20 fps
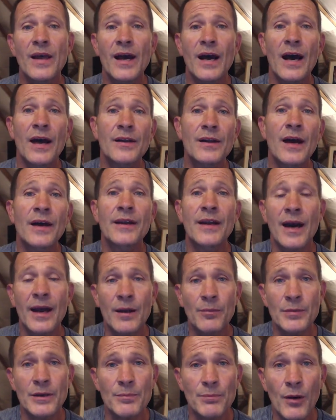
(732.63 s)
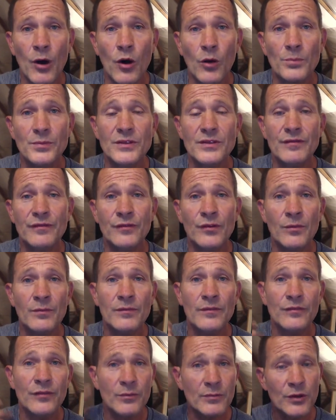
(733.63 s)
and up it pops
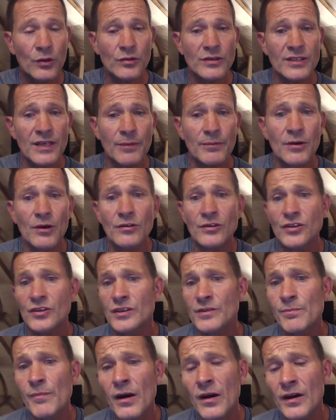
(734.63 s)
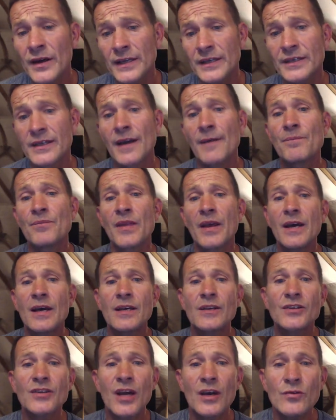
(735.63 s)
from your subconscious mind.
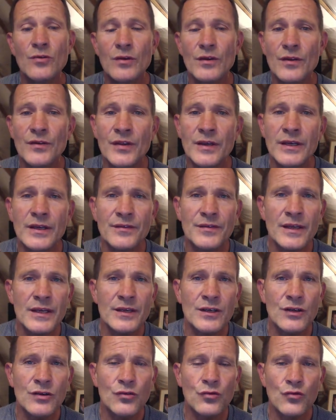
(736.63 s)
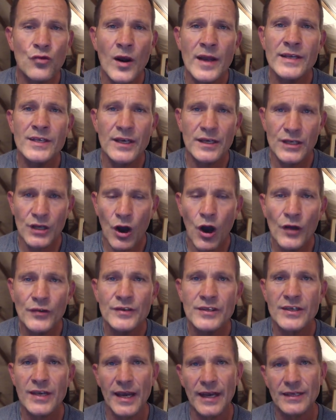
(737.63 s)
So the greater
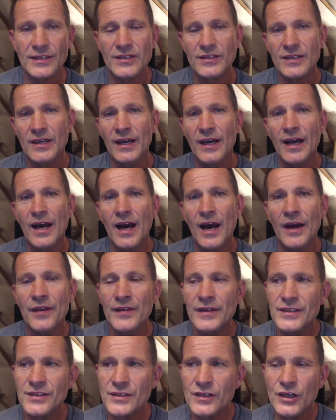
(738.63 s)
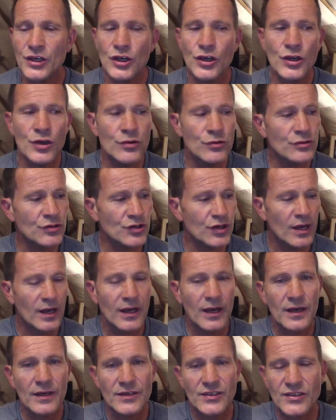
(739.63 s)
context and this huge
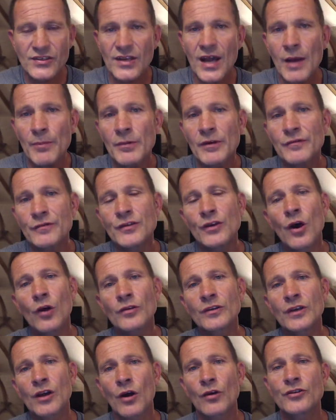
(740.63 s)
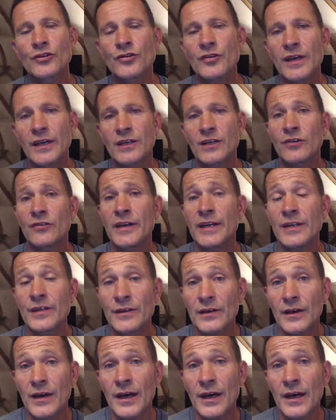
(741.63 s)
sum of non-contradictory